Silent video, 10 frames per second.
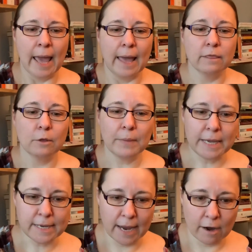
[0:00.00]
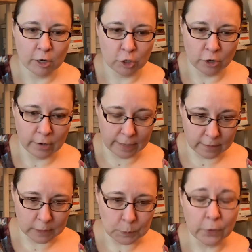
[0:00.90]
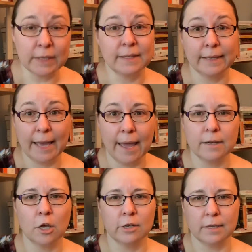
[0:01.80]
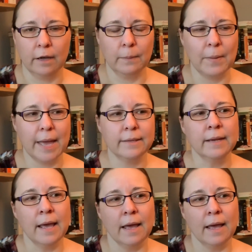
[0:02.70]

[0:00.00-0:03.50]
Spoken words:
And the main character in this book is, again, a young man.